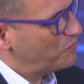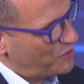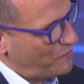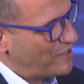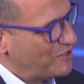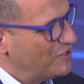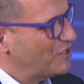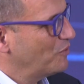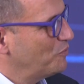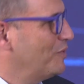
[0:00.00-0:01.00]
preservation is
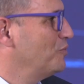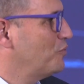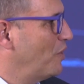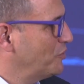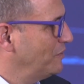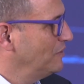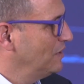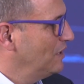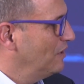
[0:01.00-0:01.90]
socket reconstruction. Yeah.